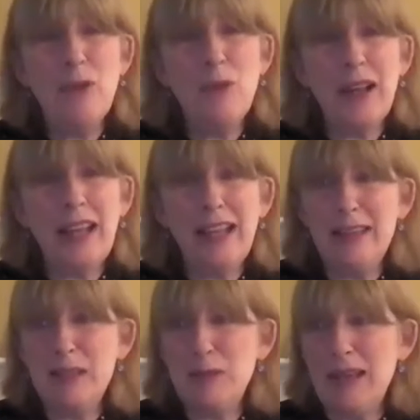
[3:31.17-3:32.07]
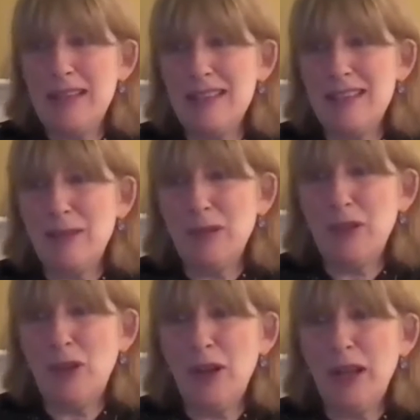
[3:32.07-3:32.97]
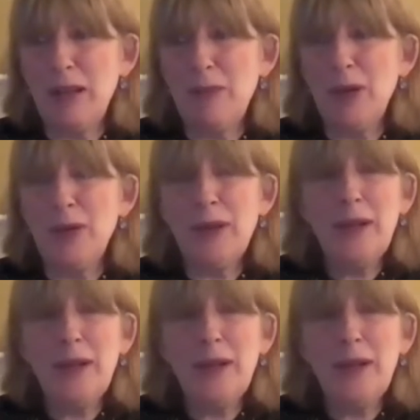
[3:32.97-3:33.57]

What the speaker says: working in the spaces that we're talking about.